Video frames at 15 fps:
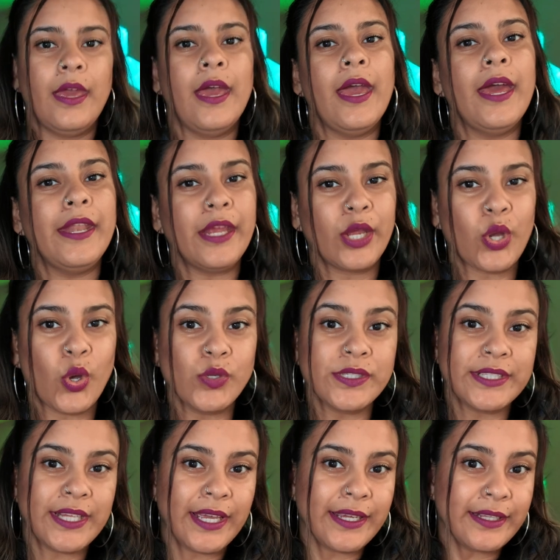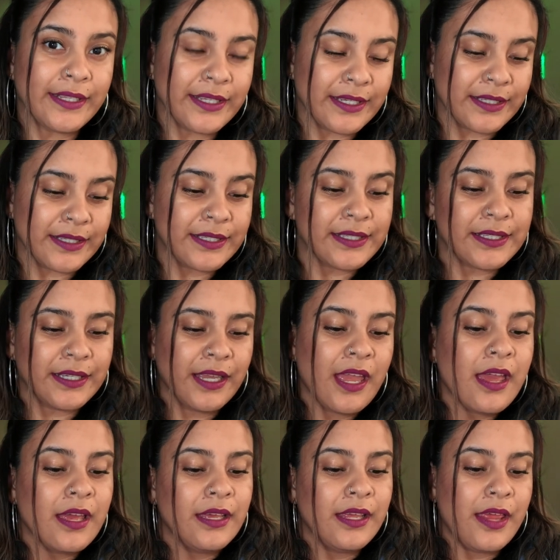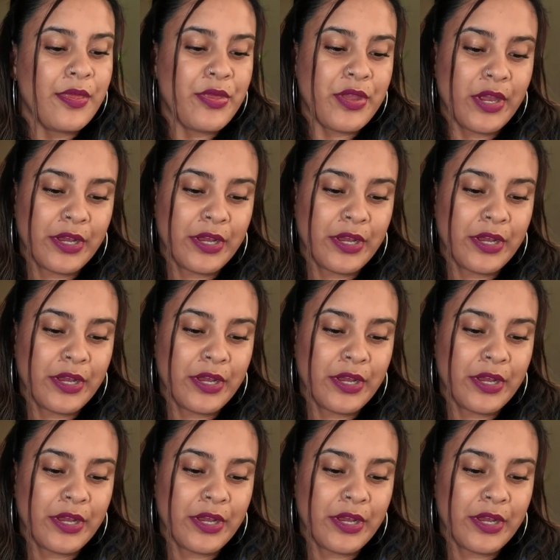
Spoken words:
And it goes like this. The